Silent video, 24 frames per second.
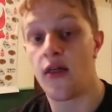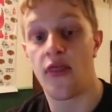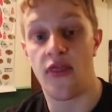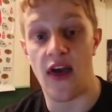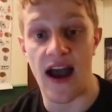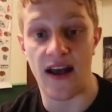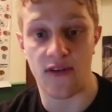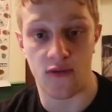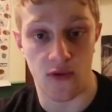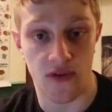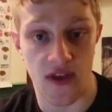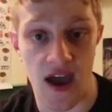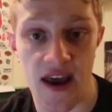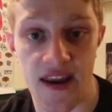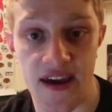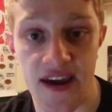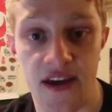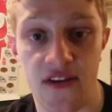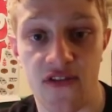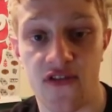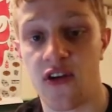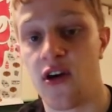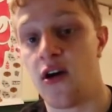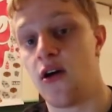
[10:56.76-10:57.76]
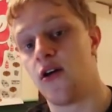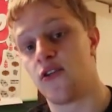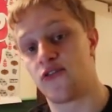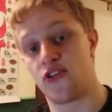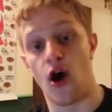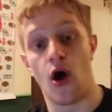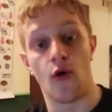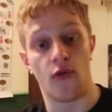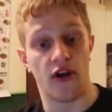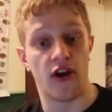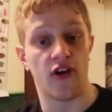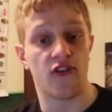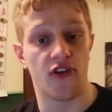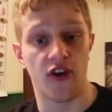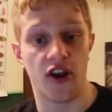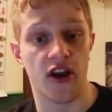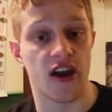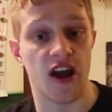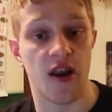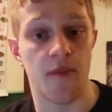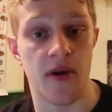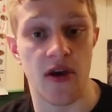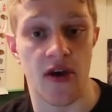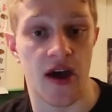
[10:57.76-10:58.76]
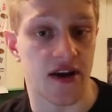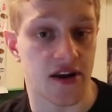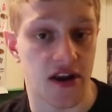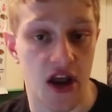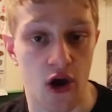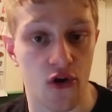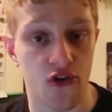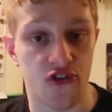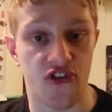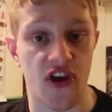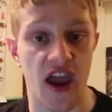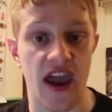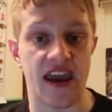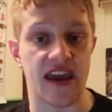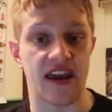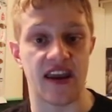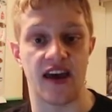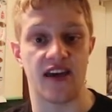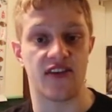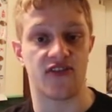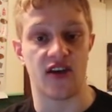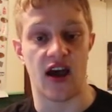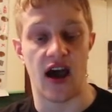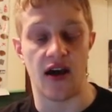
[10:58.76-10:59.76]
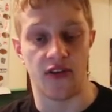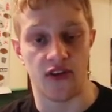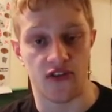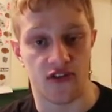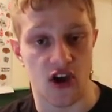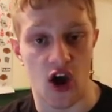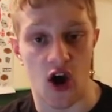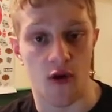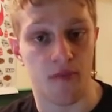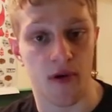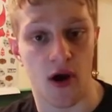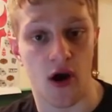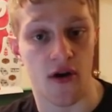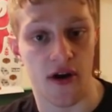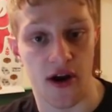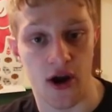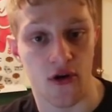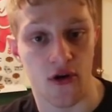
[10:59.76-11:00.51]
That's what that is. So there's literally gonna be like no shakiness on this GoPro